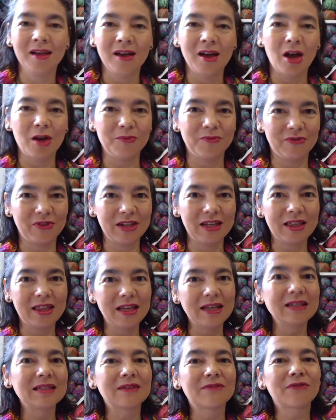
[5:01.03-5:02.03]
hopefully
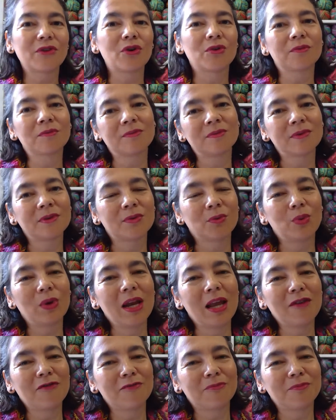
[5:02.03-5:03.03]
things have gone, will
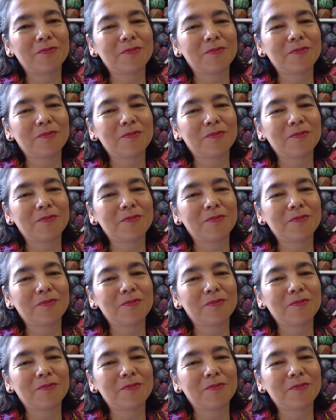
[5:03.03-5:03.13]
have